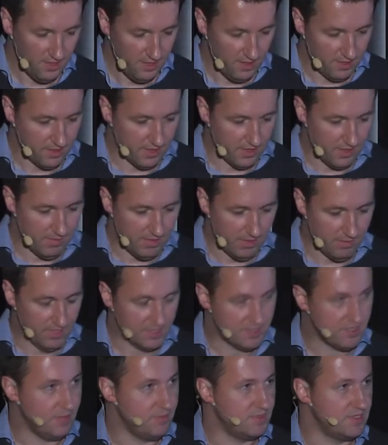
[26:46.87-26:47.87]
I think my
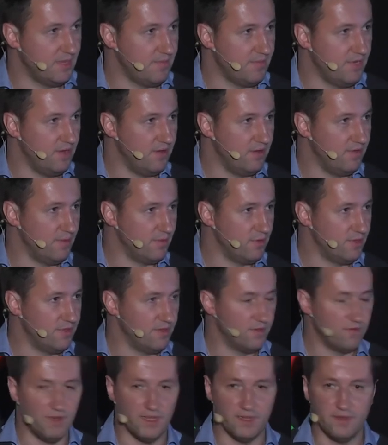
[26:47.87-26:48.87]
time is up now if I've got
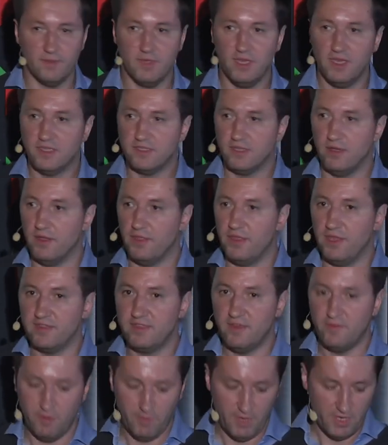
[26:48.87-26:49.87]
this right. So thanks,
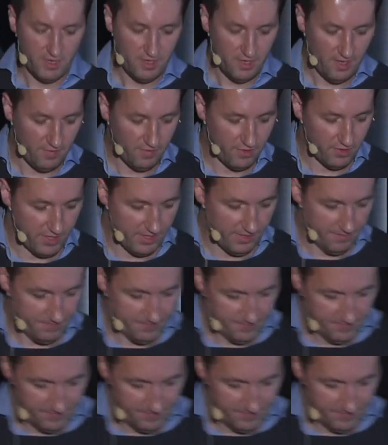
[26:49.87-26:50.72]
everybody. Have a good day.